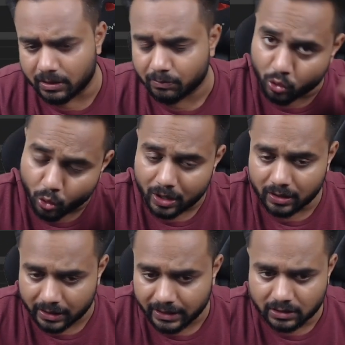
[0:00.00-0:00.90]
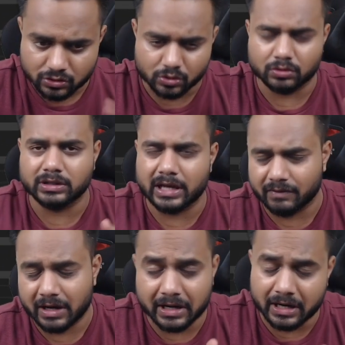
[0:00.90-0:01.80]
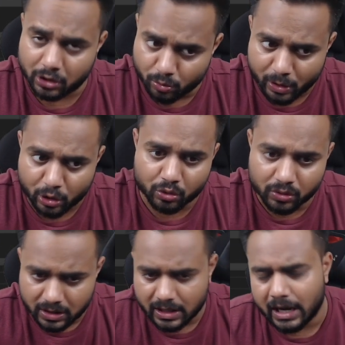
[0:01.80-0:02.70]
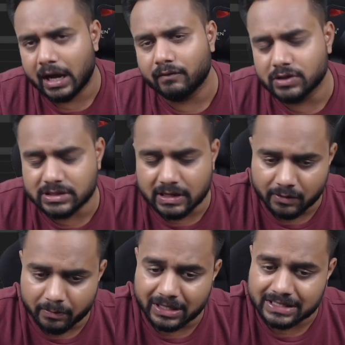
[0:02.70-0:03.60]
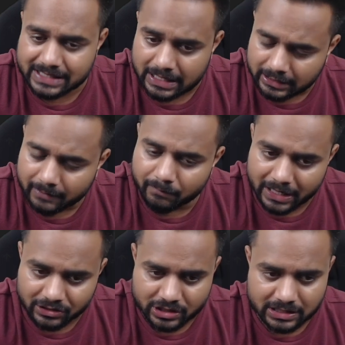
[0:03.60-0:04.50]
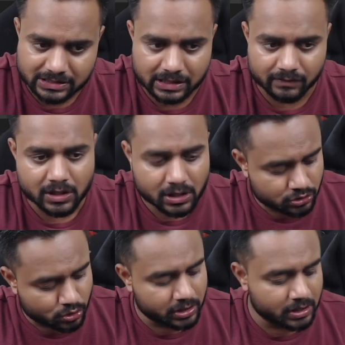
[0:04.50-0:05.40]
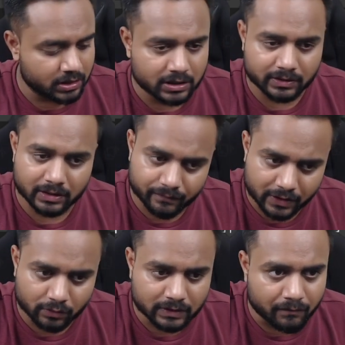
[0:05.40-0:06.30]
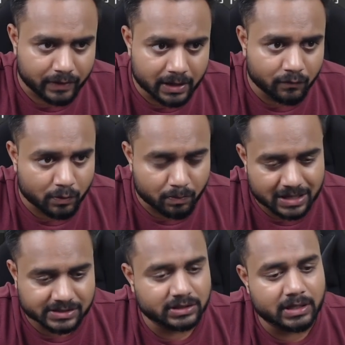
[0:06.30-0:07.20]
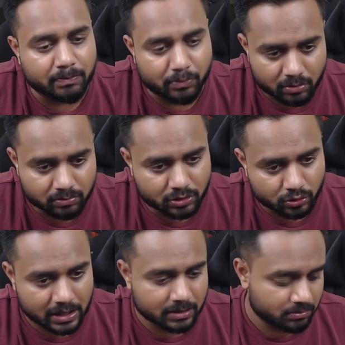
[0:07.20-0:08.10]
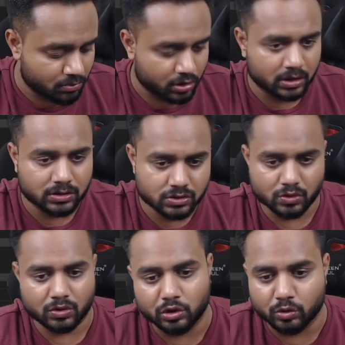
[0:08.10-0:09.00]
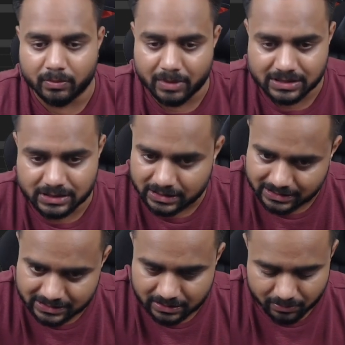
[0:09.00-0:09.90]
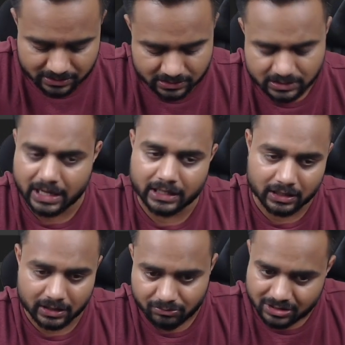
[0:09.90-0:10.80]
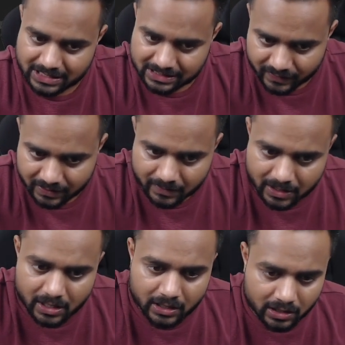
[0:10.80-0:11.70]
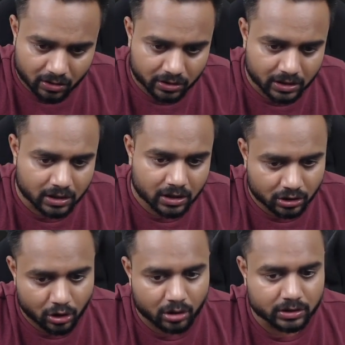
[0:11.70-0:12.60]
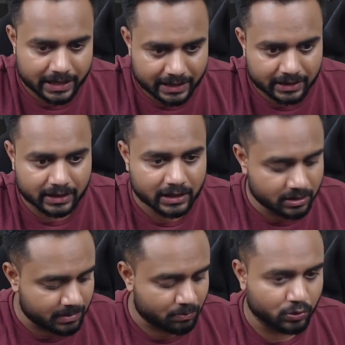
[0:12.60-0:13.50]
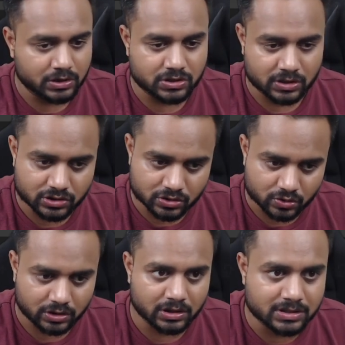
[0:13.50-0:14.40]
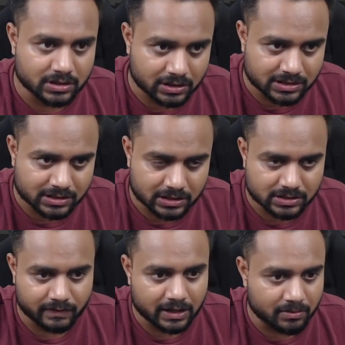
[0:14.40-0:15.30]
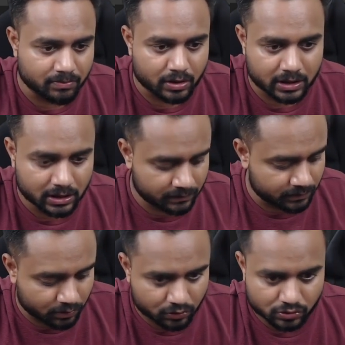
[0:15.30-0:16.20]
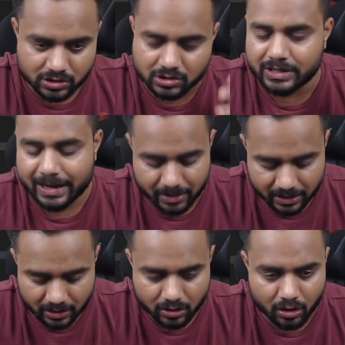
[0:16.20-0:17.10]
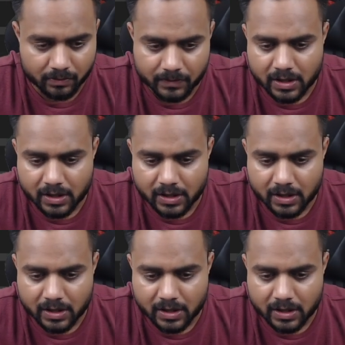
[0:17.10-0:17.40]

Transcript: Google, right? So they have created a new module, and which is available inside the Langchain itself. So here, one of the way for passing the prompt to the model, so human message and system message, I can use this as well. Now here, doc array in memory search. So yes, this is very important if you want to search the embedding or not.